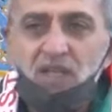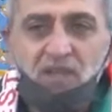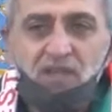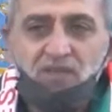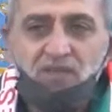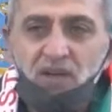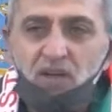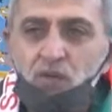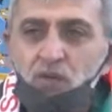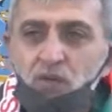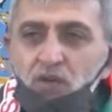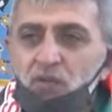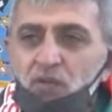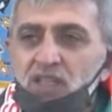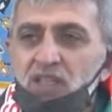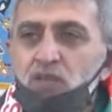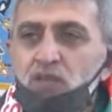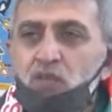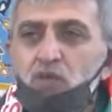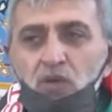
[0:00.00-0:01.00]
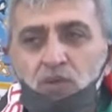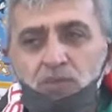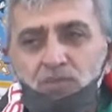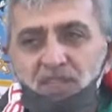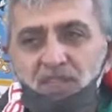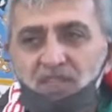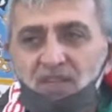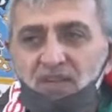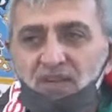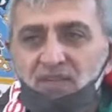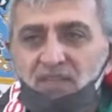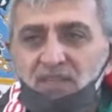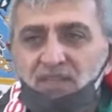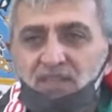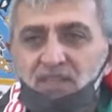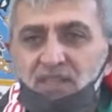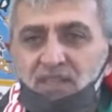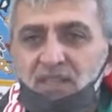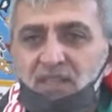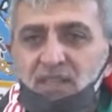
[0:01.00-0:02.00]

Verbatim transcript: The following week, we'll be traveling.